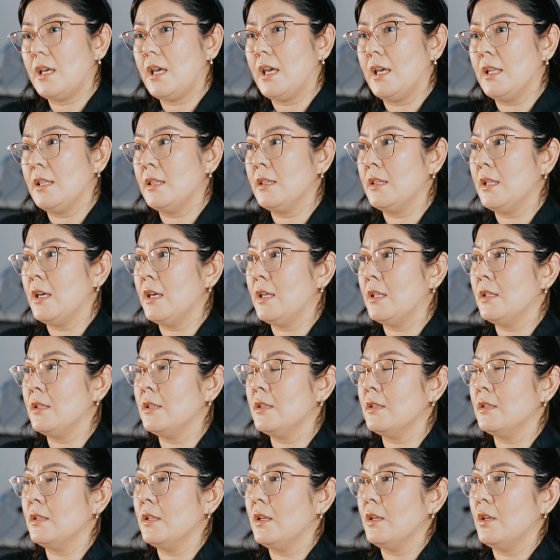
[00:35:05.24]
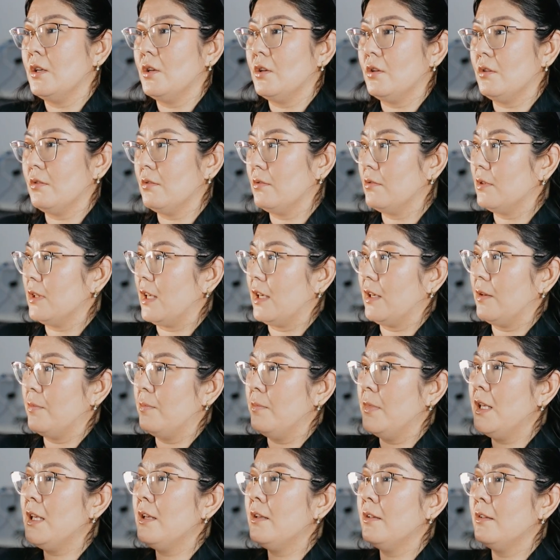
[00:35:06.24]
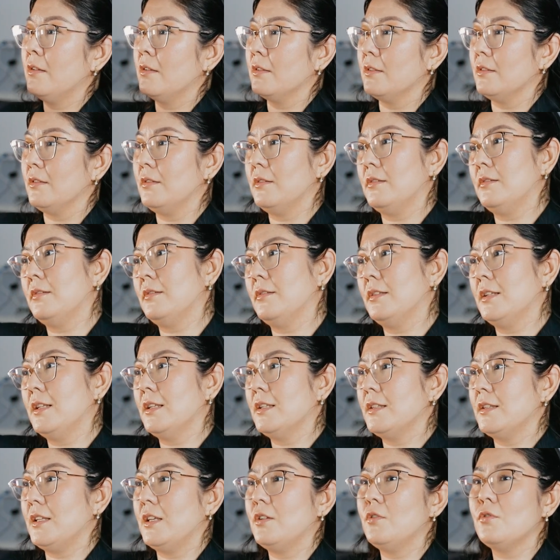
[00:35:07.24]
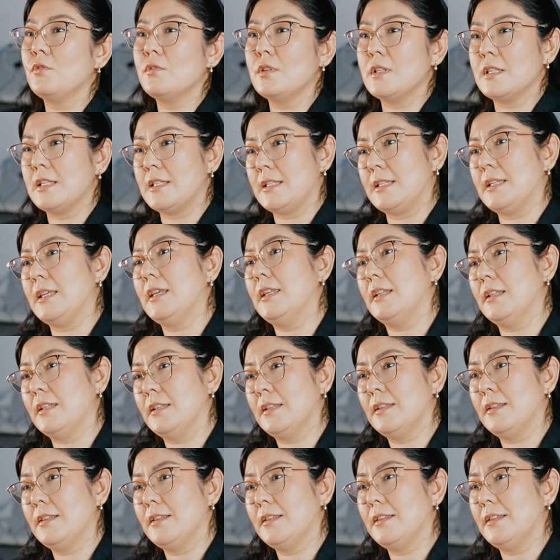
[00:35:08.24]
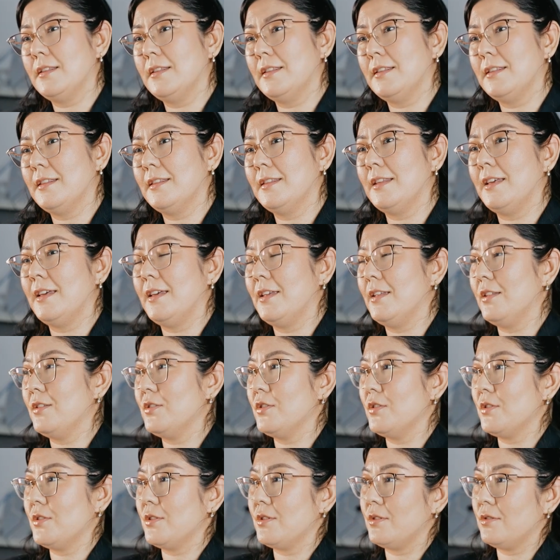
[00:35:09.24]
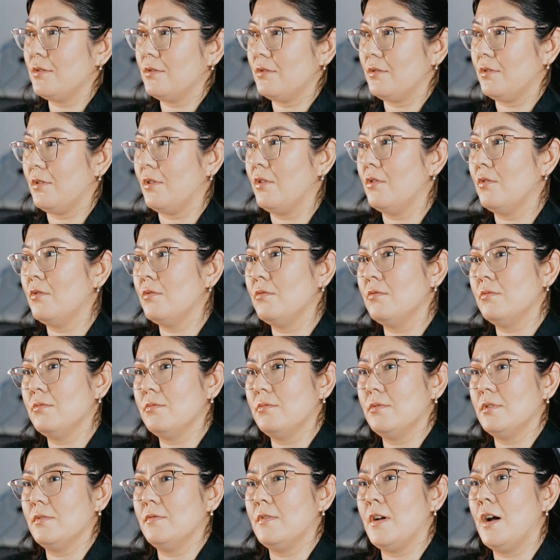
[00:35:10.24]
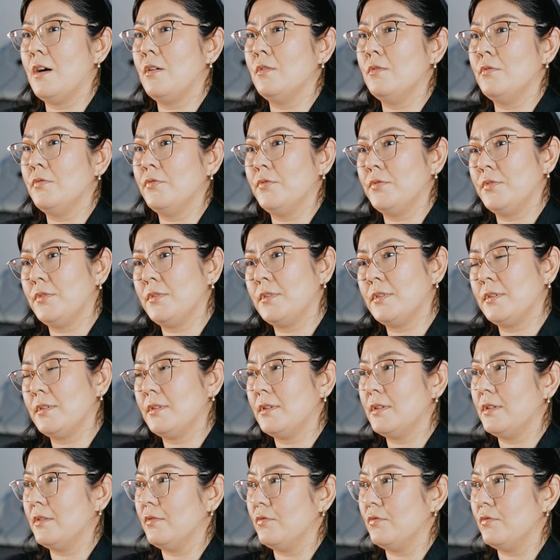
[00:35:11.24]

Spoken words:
and then like mingle. They don't sit, they just go around the